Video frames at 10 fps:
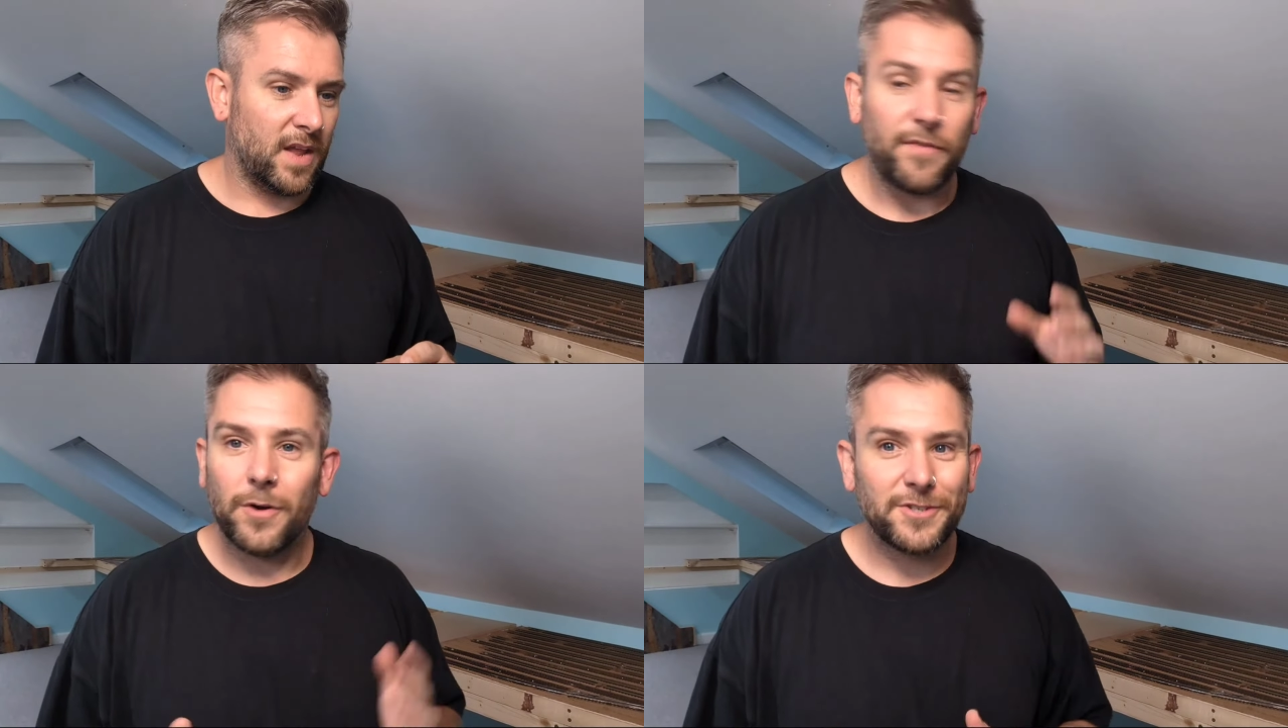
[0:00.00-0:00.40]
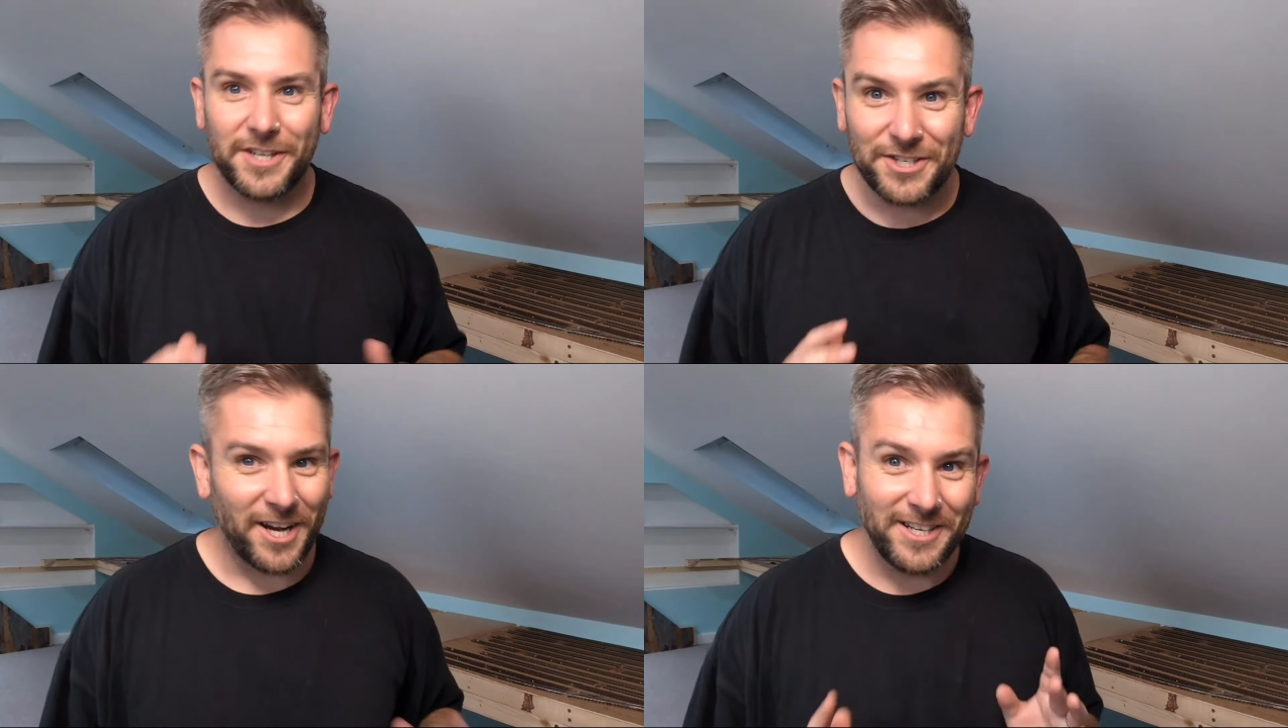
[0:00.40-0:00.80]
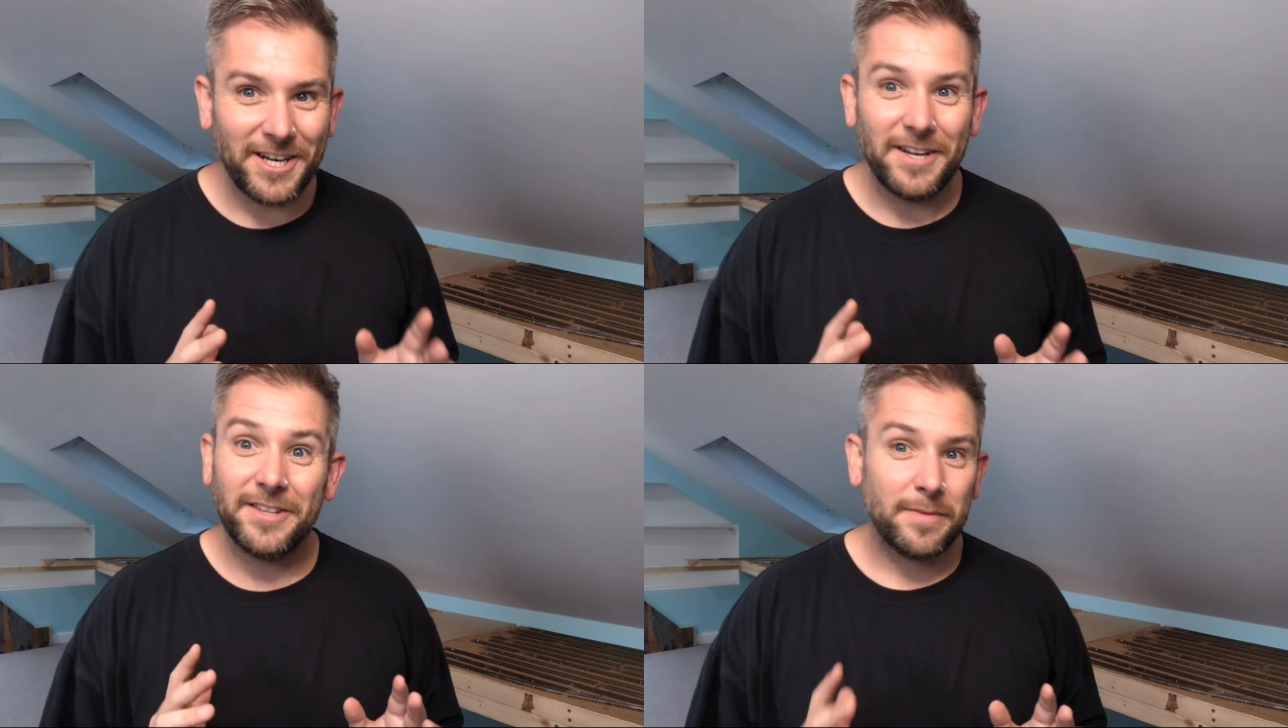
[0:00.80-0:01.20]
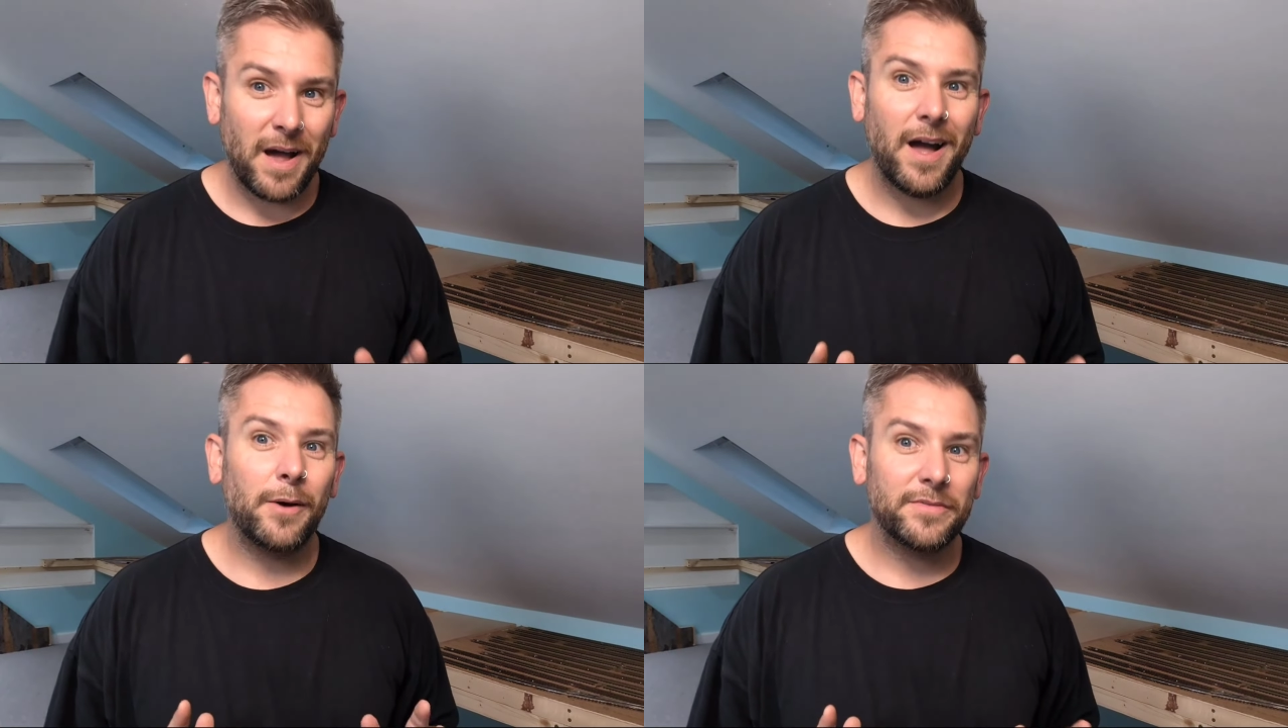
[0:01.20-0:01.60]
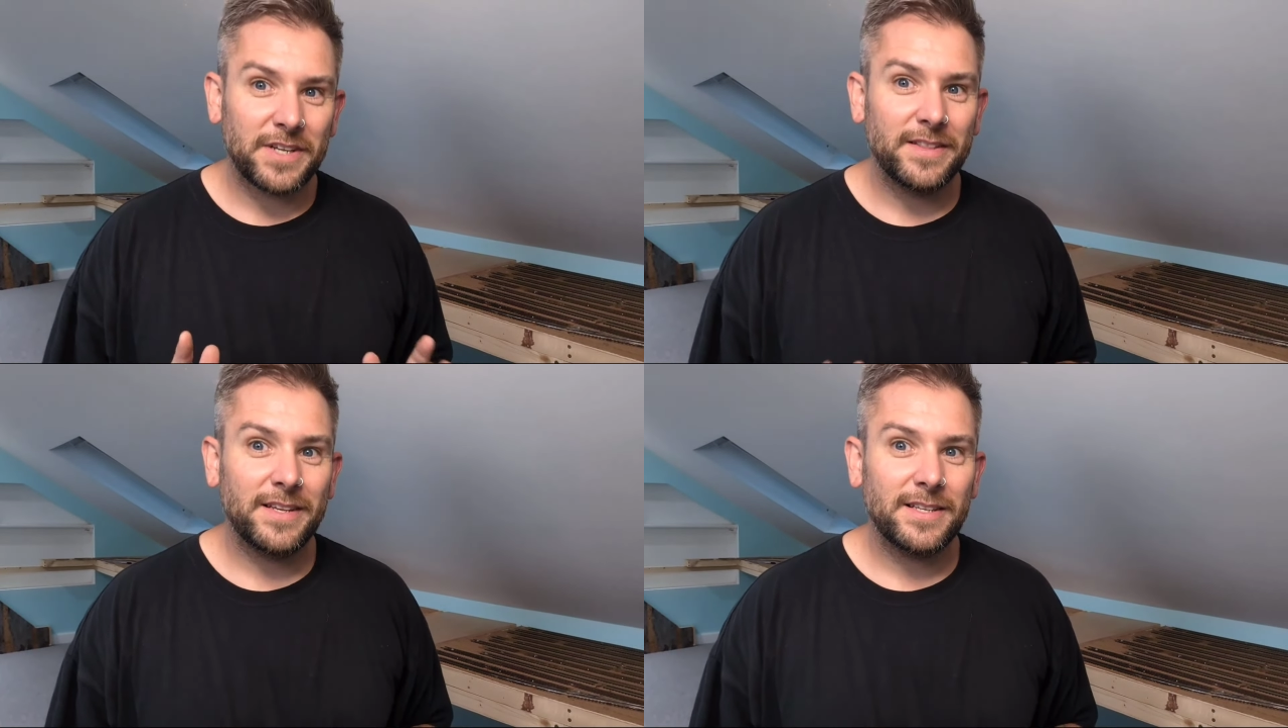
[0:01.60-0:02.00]
If I was going to change anything about how I've
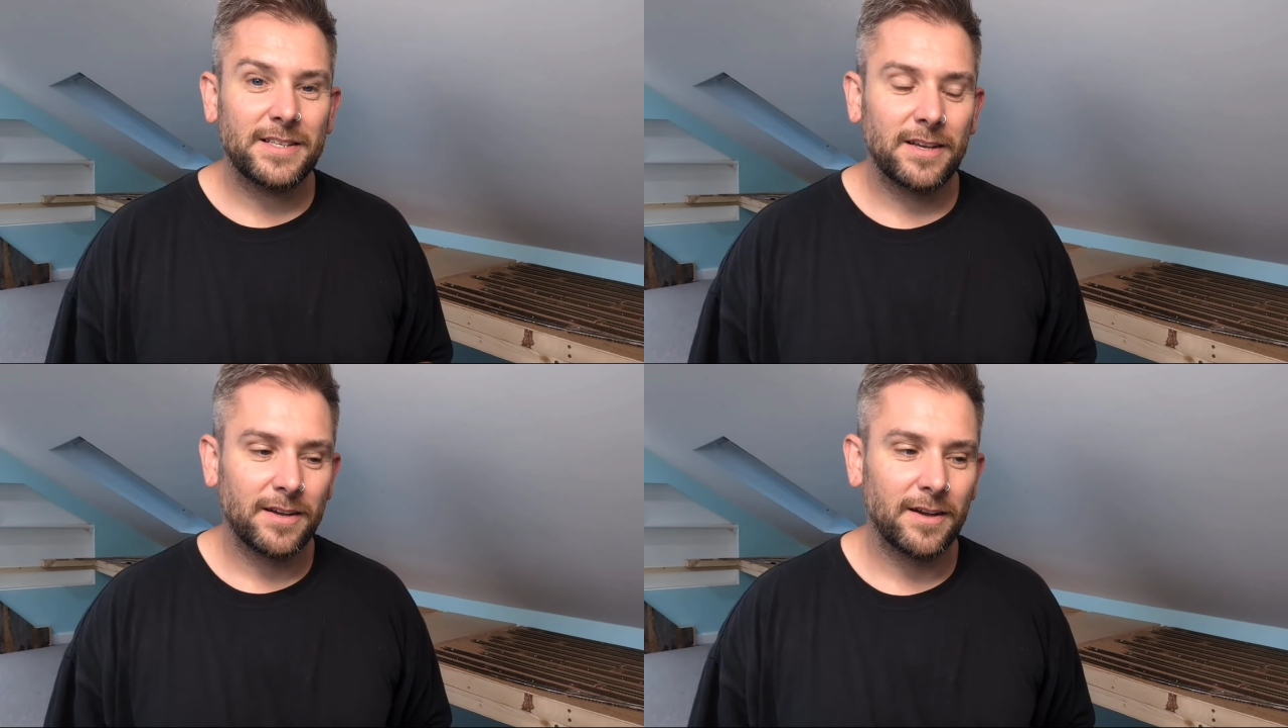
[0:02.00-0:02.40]
done this,